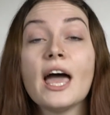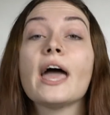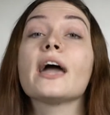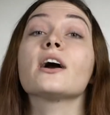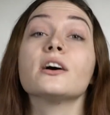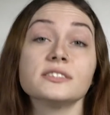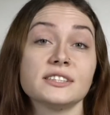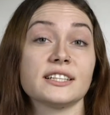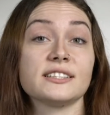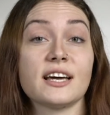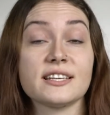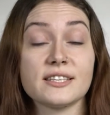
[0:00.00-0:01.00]
and
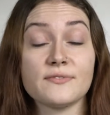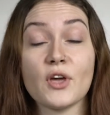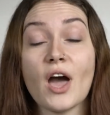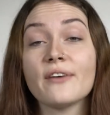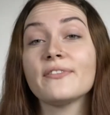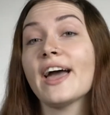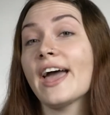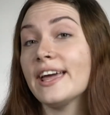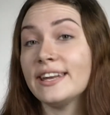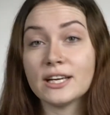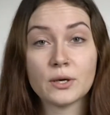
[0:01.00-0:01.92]
contact us if you have any